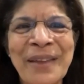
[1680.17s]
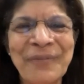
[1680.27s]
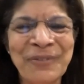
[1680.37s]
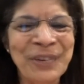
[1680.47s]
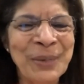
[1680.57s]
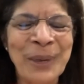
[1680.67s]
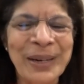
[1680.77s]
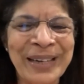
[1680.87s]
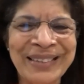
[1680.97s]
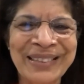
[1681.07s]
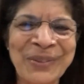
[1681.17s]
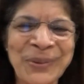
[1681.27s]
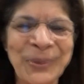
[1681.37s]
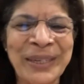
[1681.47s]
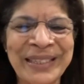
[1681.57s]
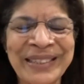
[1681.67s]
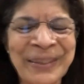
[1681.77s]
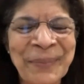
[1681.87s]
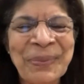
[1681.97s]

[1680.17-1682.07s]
everyone has enjoyed it